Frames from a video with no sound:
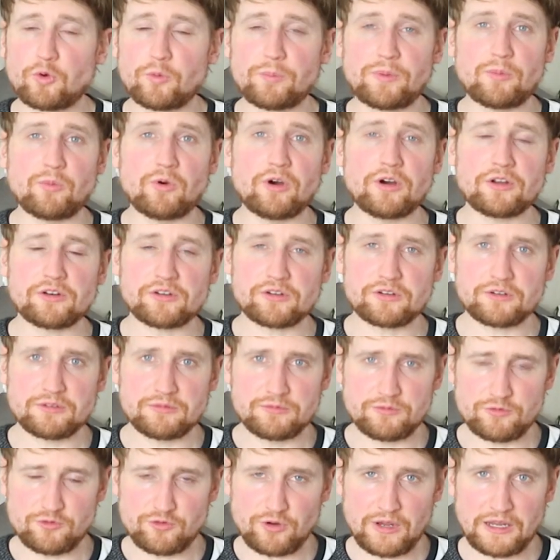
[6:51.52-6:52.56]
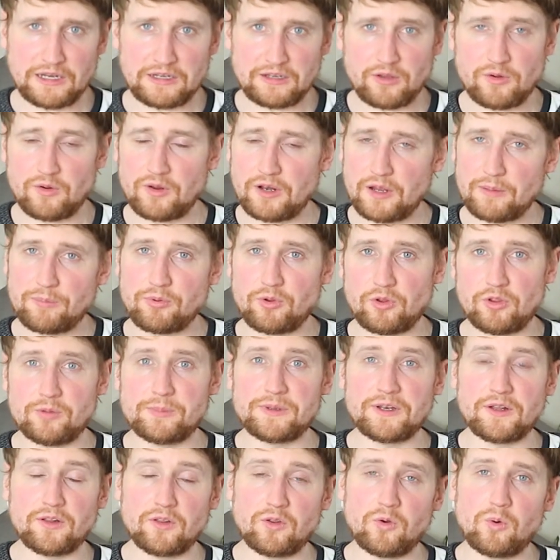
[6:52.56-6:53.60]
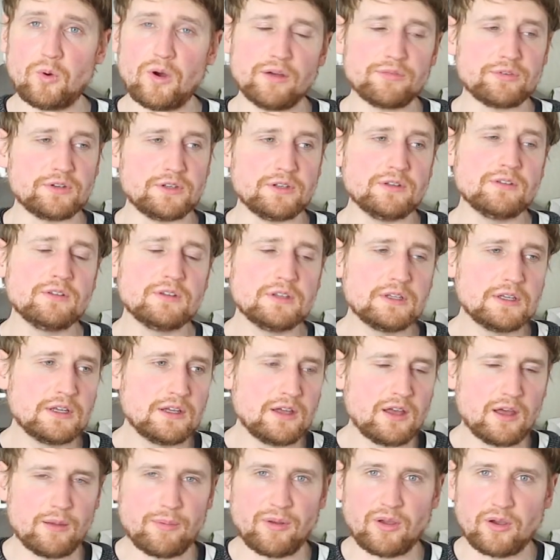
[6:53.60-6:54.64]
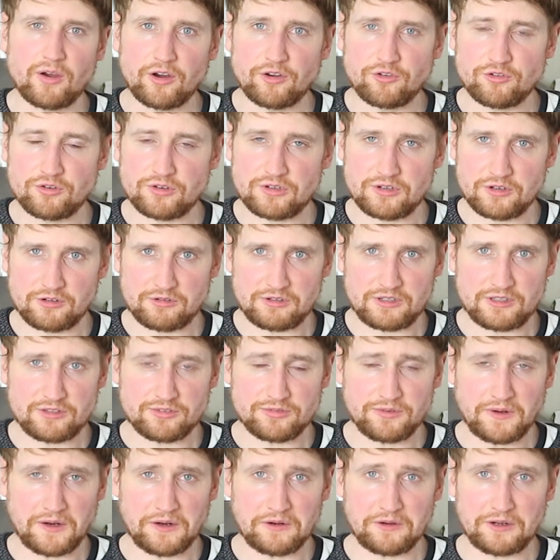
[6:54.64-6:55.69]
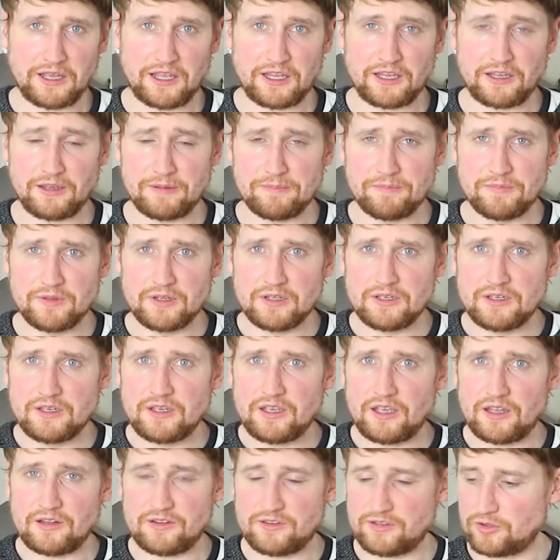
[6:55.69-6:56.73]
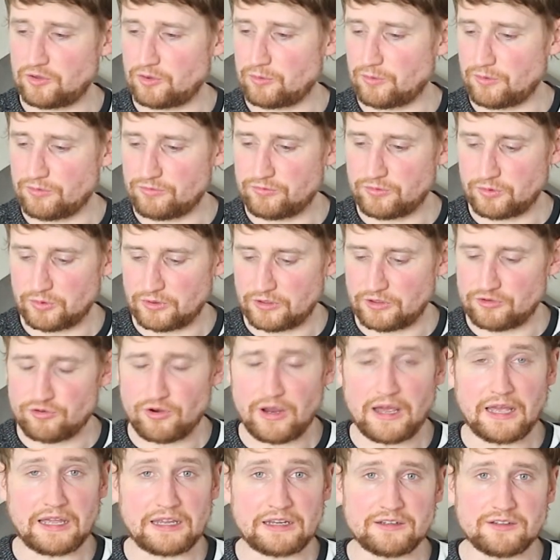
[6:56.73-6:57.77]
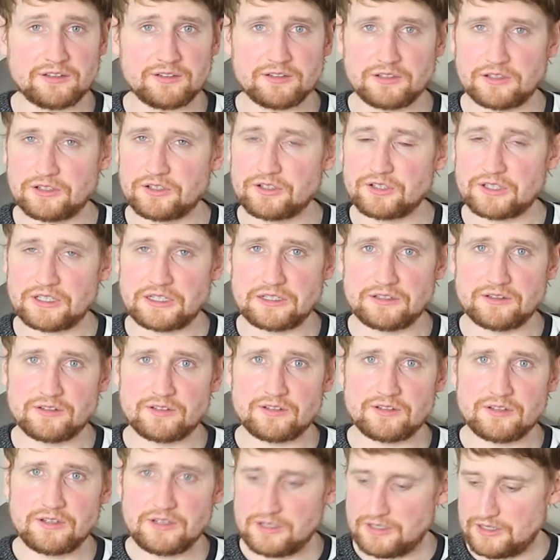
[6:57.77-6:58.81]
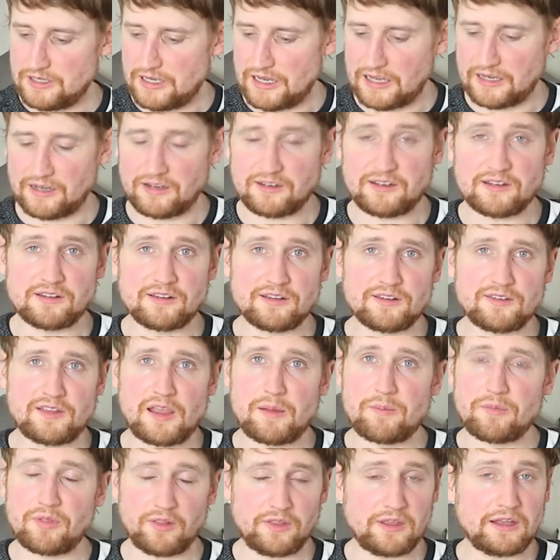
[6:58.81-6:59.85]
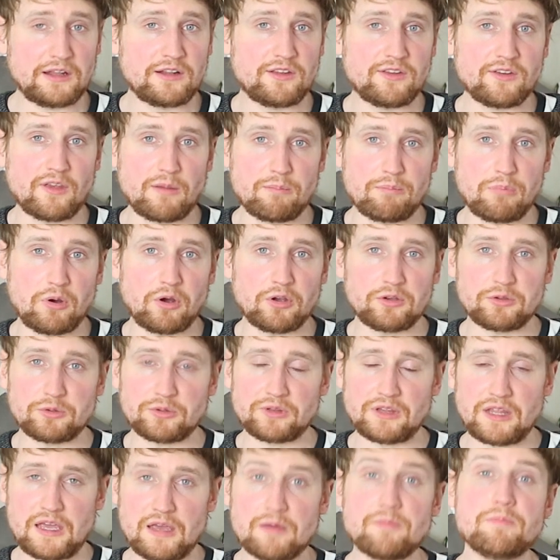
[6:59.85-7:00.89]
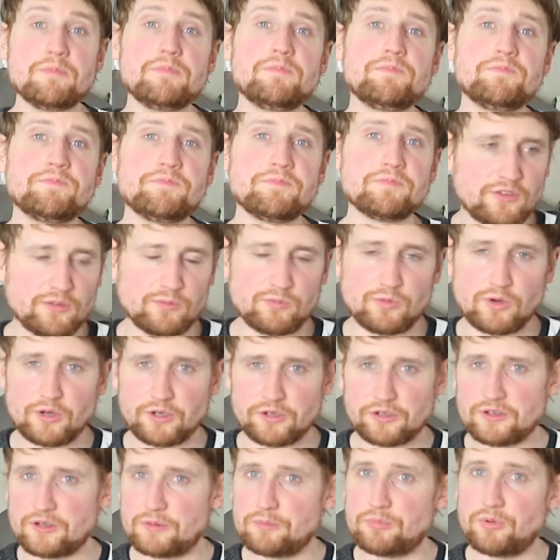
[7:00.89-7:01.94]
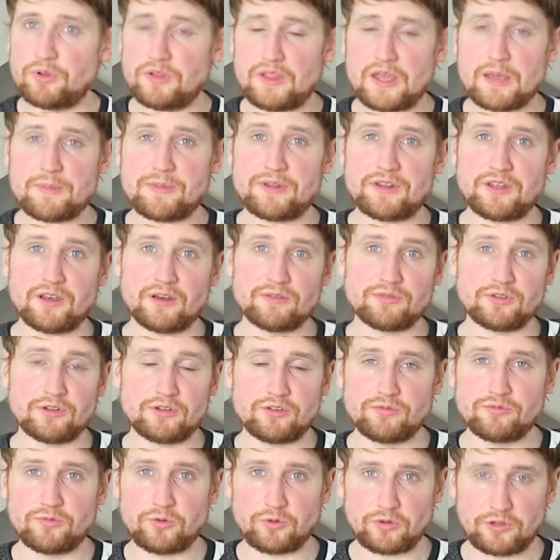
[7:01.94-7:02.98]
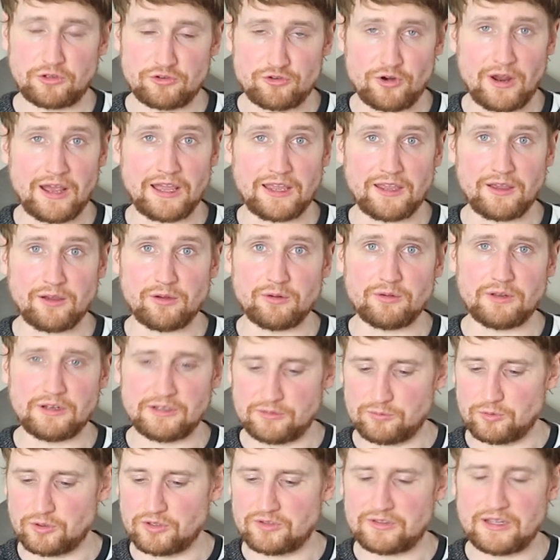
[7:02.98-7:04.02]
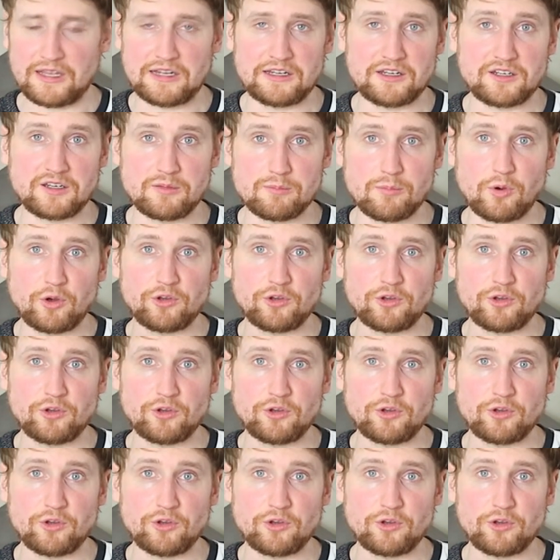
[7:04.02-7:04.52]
soapy water, dried out, and I put them in a low oven, about 100 degrees Fahrenheit, until they were fully dried and cleaned. And I did the same with the lids. I boiled them in some water and put them in the oven to fully dry out. I didn't want to add any